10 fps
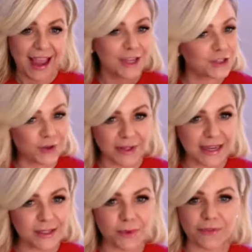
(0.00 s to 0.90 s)
It
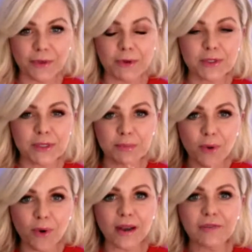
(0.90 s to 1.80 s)
truly is one of the most
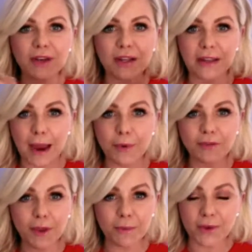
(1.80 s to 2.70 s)
supportive,
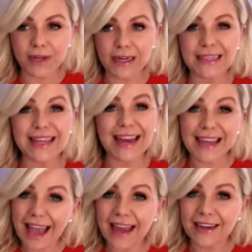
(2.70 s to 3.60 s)
collaborative communities. And
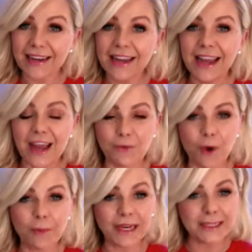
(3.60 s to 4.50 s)
again,
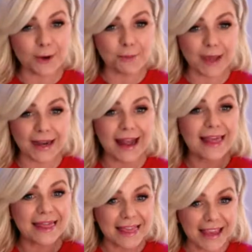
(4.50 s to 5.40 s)
enrollment is open
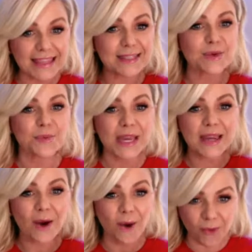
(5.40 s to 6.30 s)
this
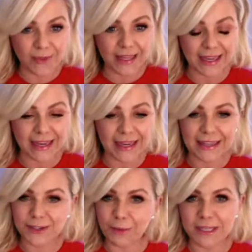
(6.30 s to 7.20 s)
week only.
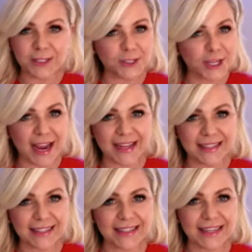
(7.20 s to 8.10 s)
Don't miss your
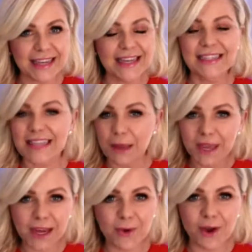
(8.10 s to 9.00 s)
chance. Send
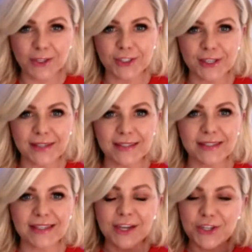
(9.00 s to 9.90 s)
me any questions,
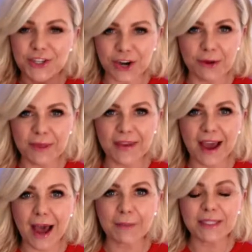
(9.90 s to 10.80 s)
share them in
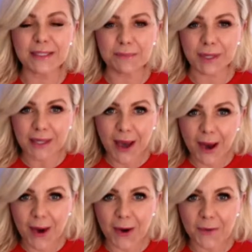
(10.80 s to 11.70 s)
the comments
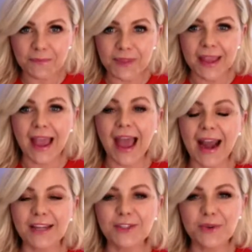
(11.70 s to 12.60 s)
below.
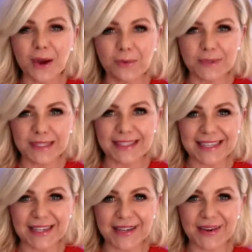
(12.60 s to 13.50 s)
And I do hope to
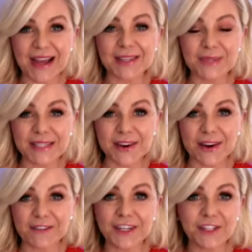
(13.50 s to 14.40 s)
see you as we
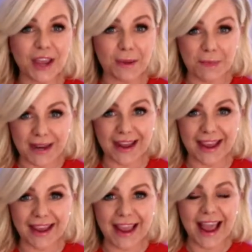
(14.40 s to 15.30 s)
start officially on
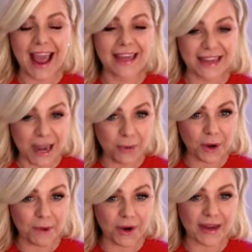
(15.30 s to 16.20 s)
Monday at
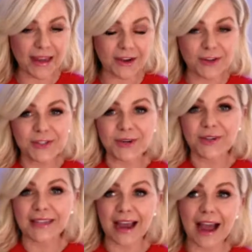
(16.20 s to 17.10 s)

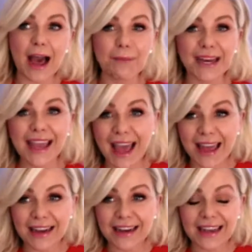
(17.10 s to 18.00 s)
thenetworkmarketinginnercircle.com. And
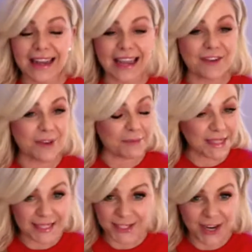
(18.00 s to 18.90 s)
again, if you
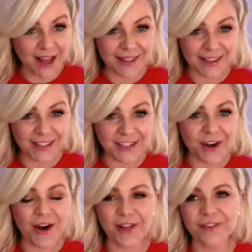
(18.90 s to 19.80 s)
miss the challenge,
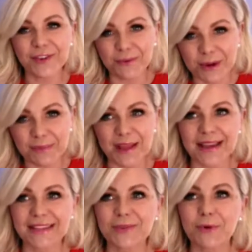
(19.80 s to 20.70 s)
all of the
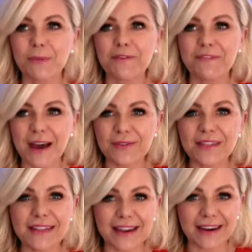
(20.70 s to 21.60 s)
replays will be
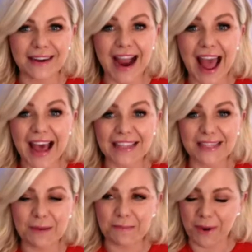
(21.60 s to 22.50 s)
found there as
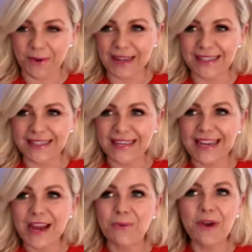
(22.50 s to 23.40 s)
a bonus.
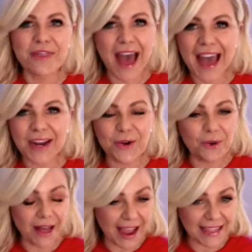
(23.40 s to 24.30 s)
With that, who
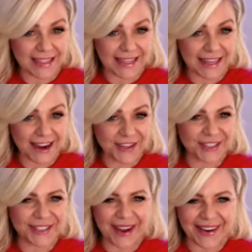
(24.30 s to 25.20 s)
will I see there?
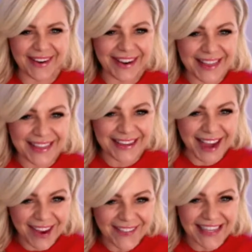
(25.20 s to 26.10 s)
Shout out in the
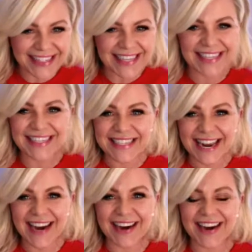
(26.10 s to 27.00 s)
comments and
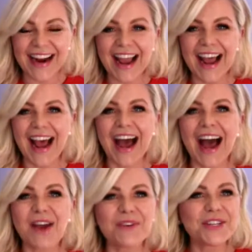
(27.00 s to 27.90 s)
share.
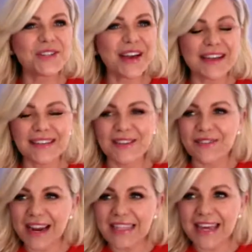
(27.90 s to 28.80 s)
I wish you guys a
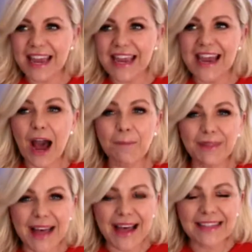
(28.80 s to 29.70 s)
great day. God
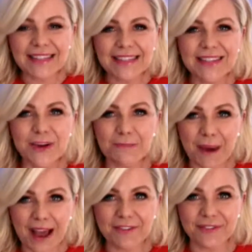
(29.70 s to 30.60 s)
bless.
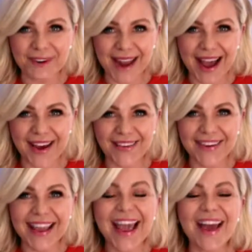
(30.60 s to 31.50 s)
Goodbye for
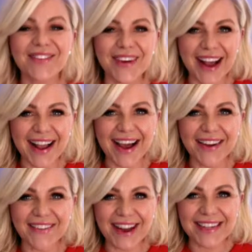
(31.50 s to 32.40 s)
now. And rock
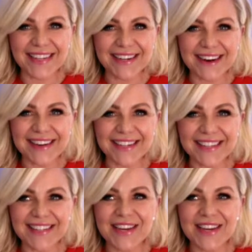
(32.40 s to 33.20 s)
on, rock stars.